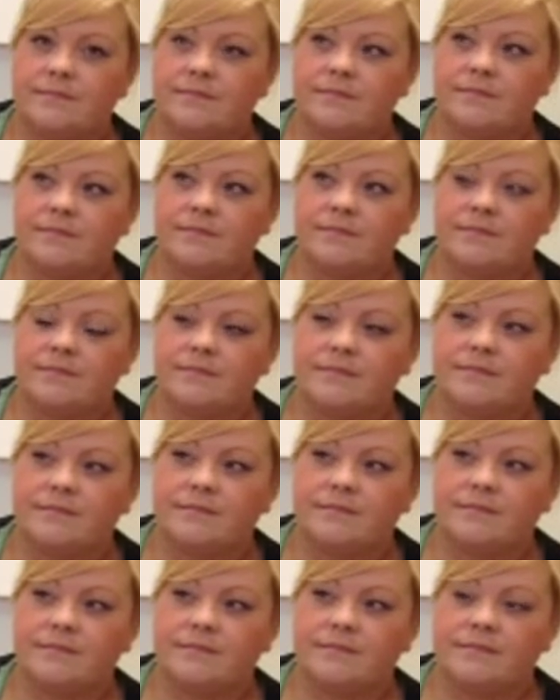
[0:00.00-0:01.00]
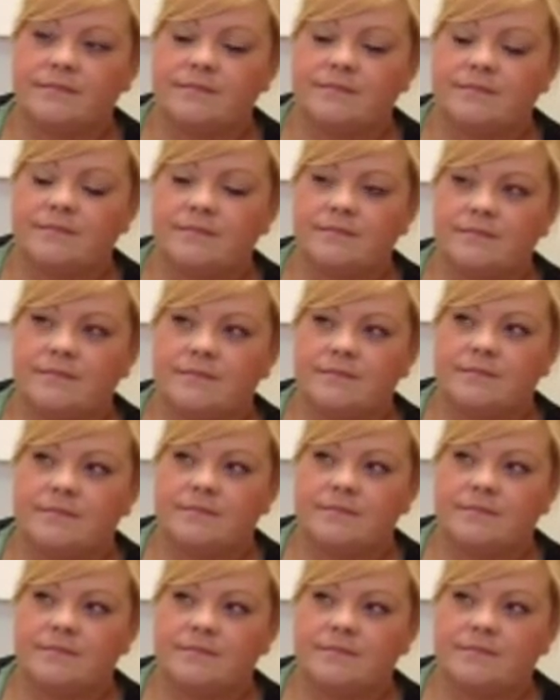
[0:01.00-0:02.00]

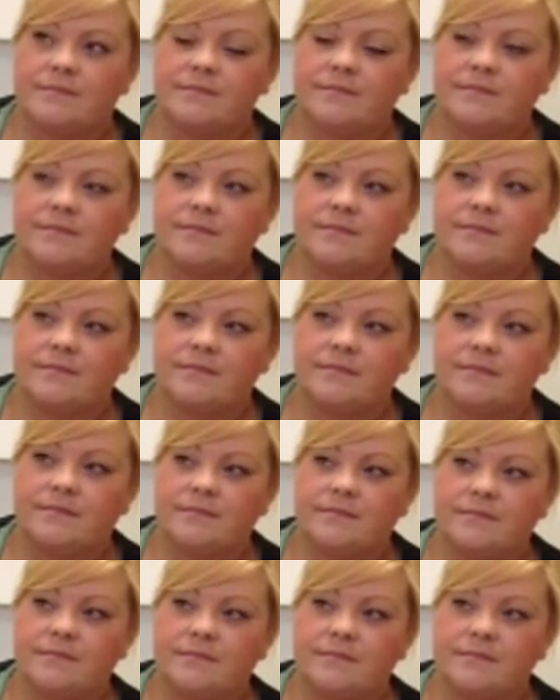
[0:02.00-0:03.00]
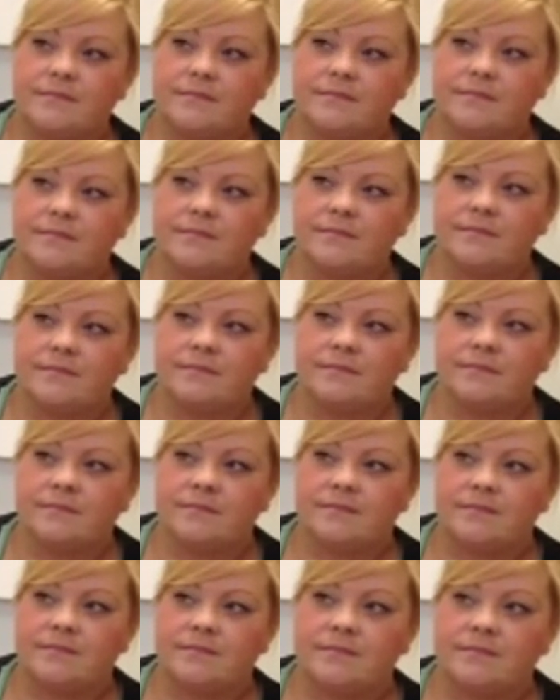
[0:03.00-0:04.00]

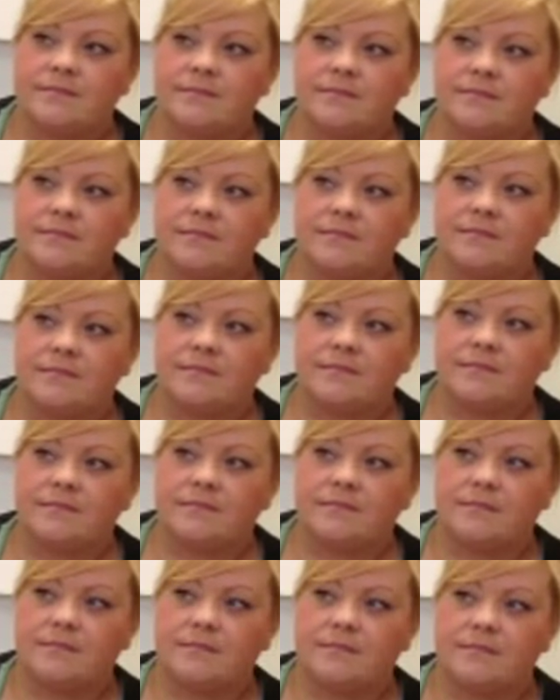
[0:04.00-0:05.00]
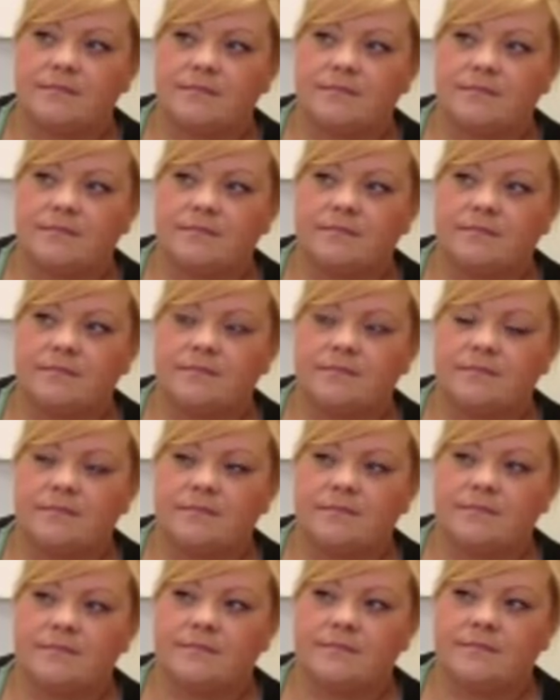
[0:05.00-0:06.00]

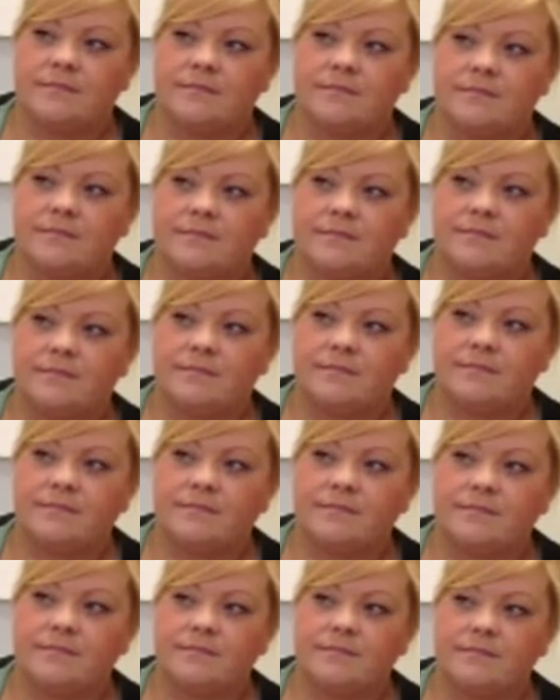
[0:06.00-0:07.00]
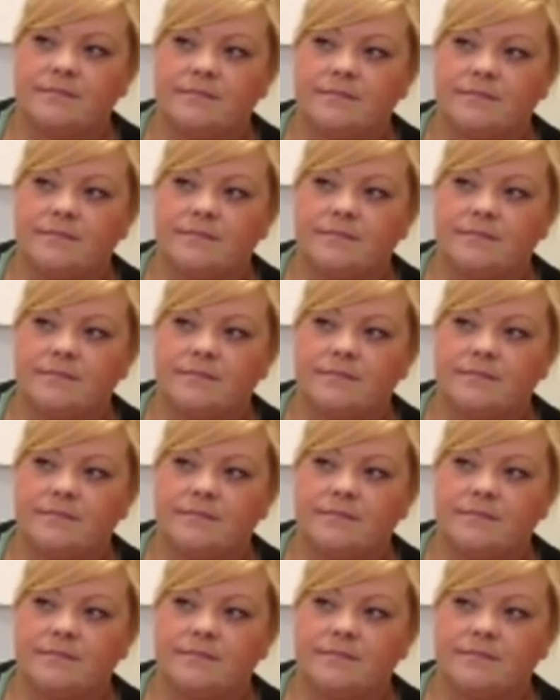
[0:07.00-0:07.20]
This person isn't speaking.